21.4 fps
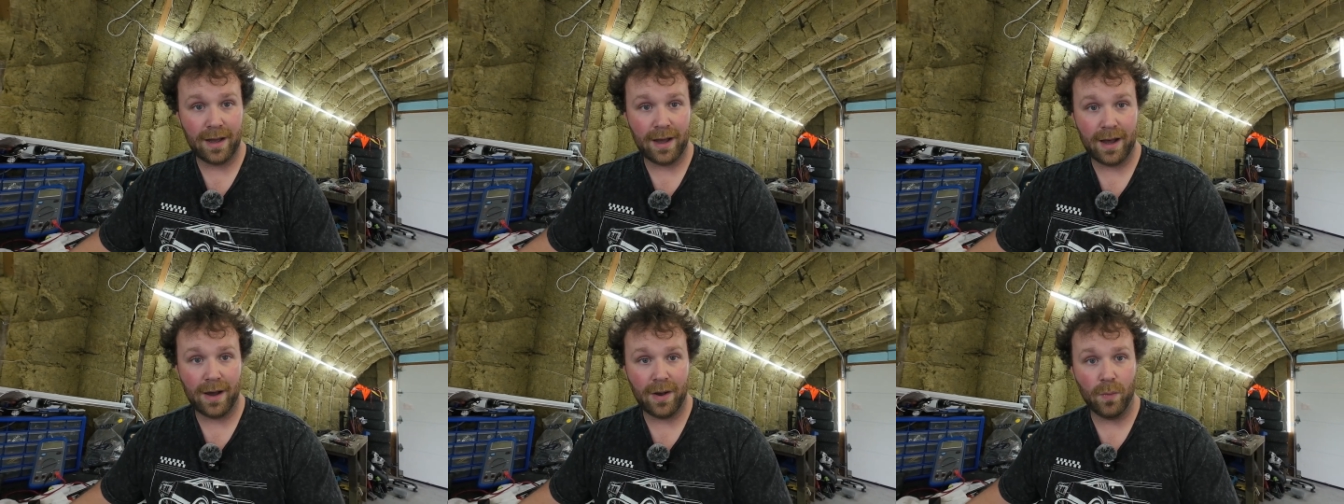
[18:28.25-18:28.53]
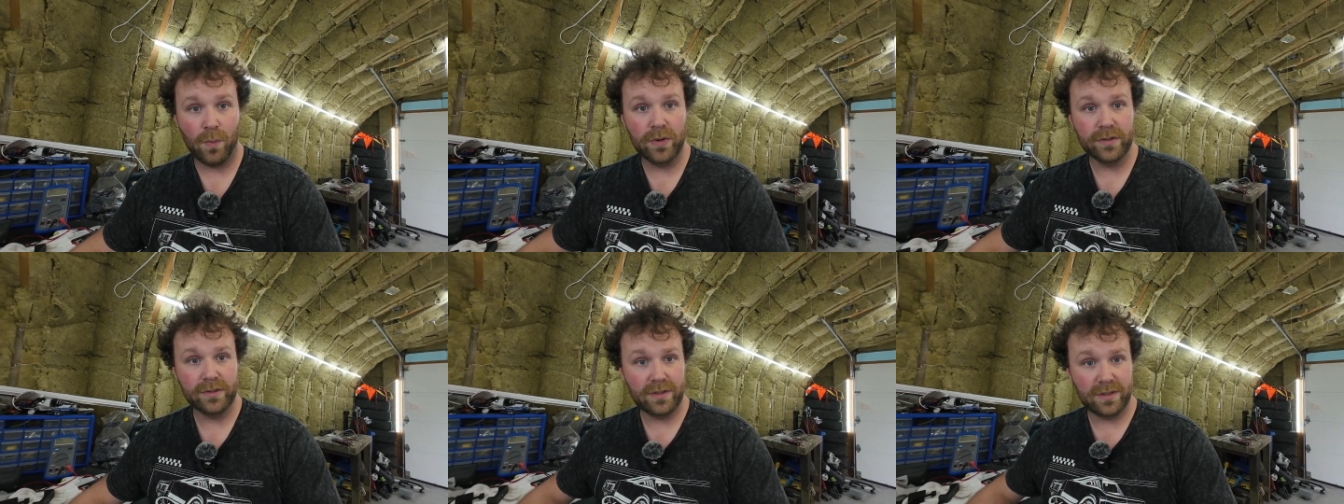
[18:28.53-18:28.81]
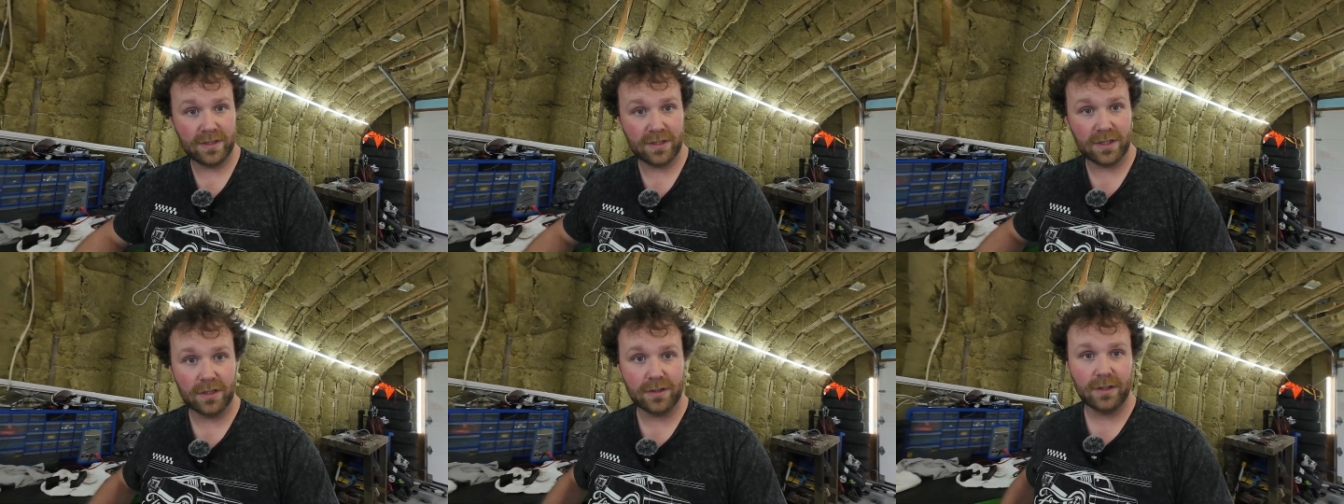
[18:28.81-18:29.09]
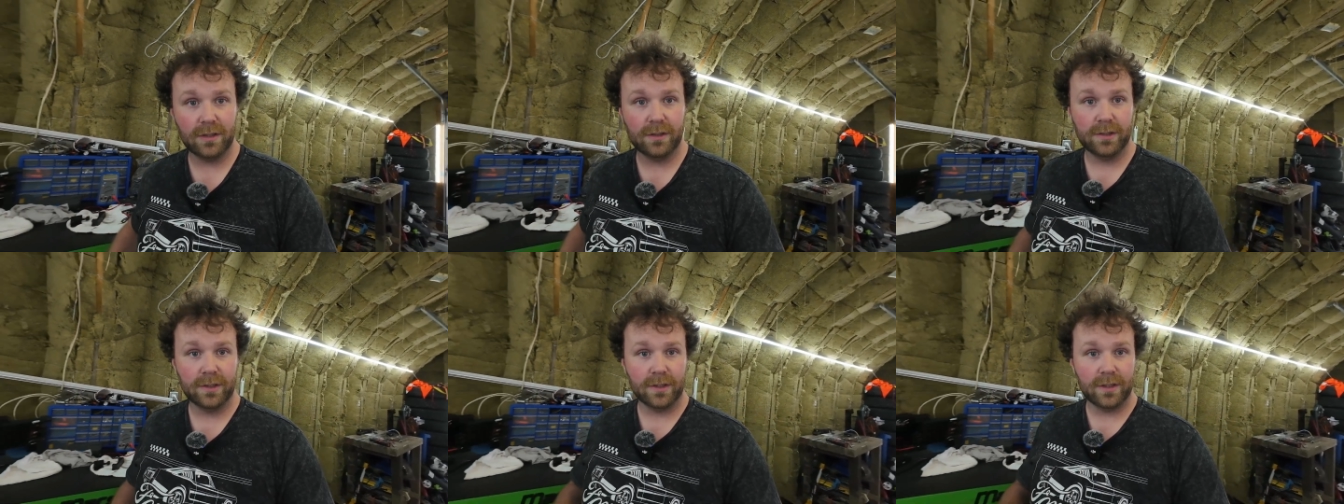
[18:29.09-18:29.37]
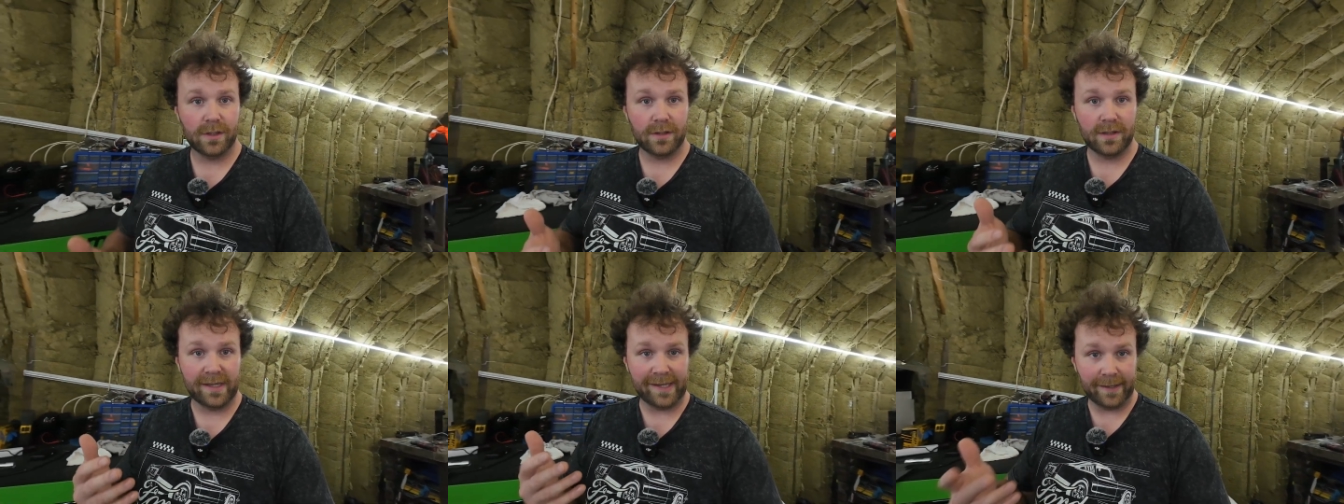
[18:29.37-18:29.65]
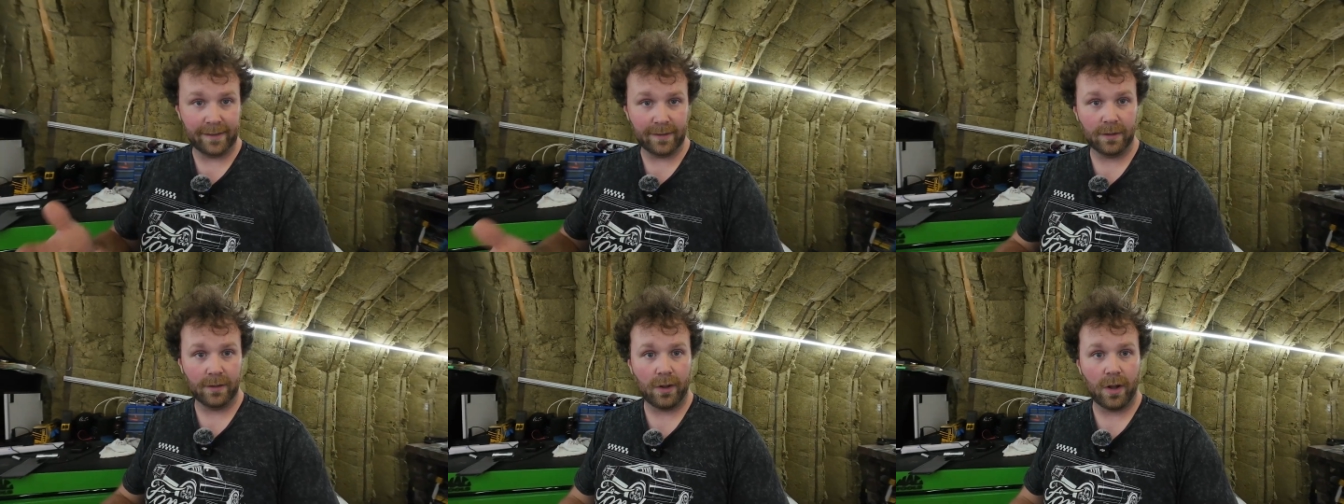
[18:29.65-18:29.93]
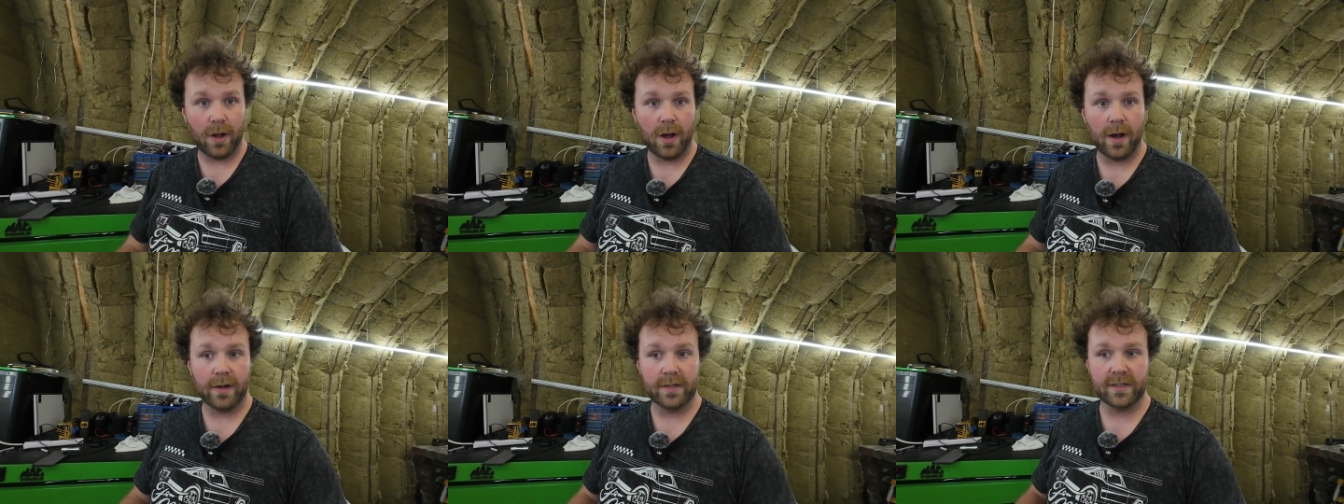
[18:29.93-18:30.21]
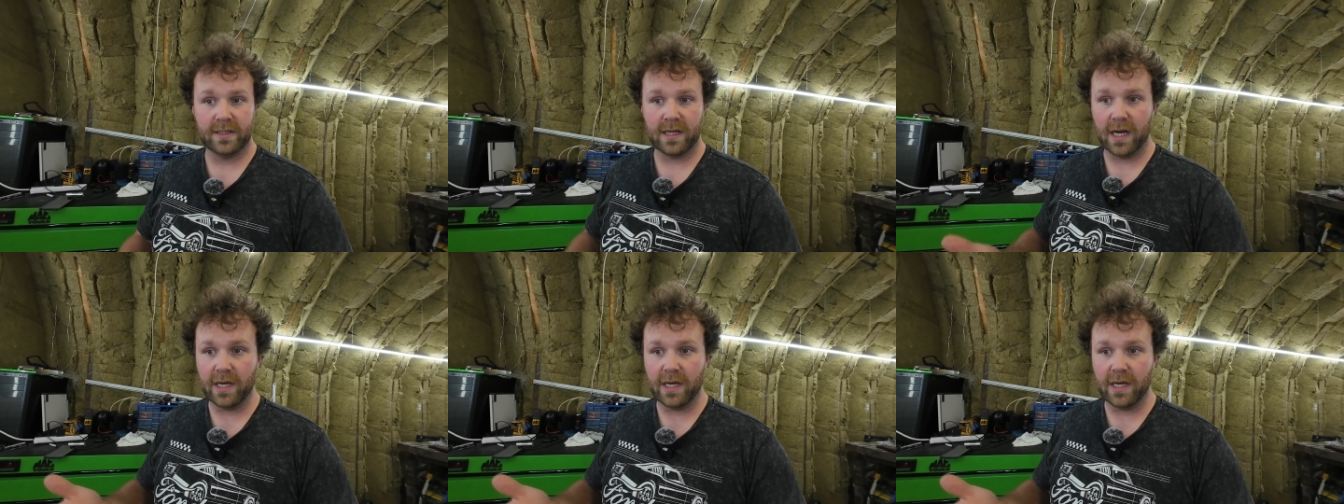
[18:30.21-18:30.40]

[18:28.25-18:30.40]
Uh, once you start to learn the interlocks,